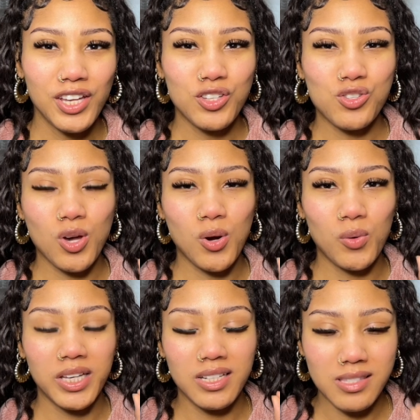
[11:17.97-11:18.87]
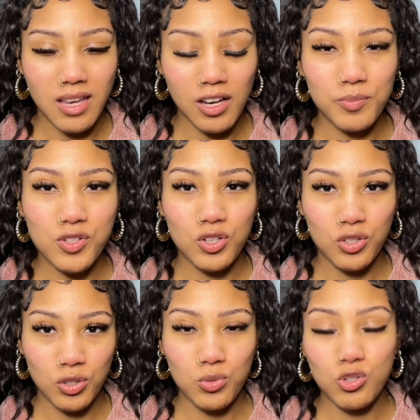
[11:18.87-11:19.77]
So it is up to
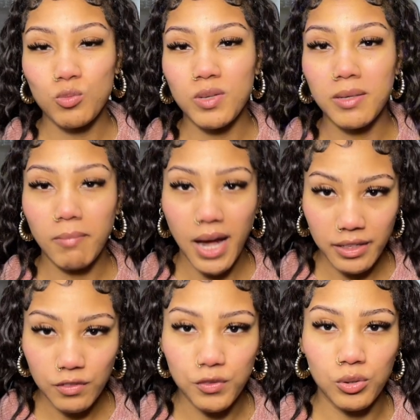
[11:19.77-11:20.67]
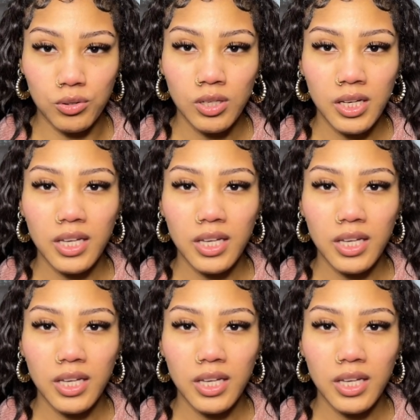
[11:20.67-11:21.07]
you to be mindful